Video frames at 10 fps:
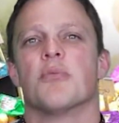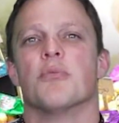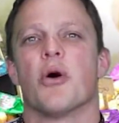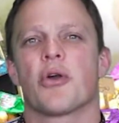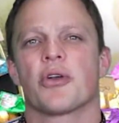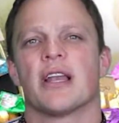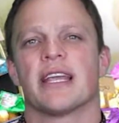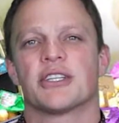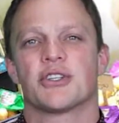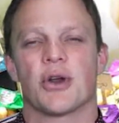more on
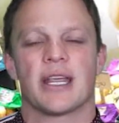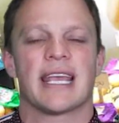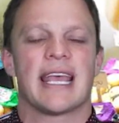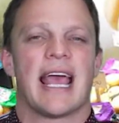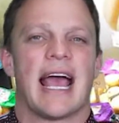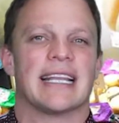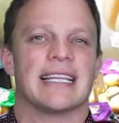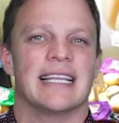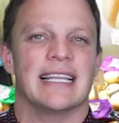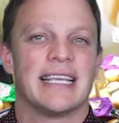electronic
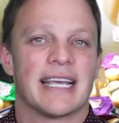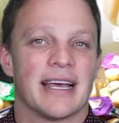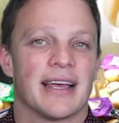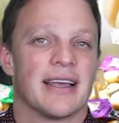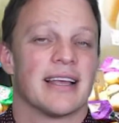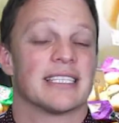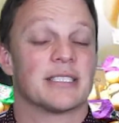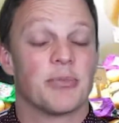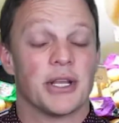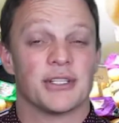and liquor
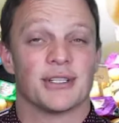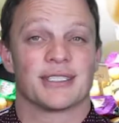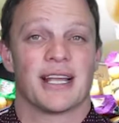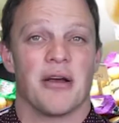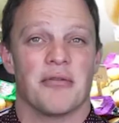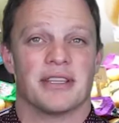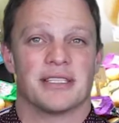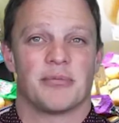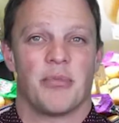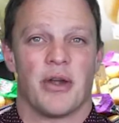specials over
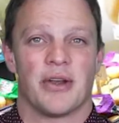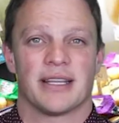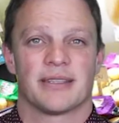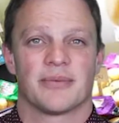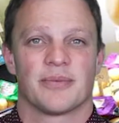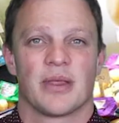this period.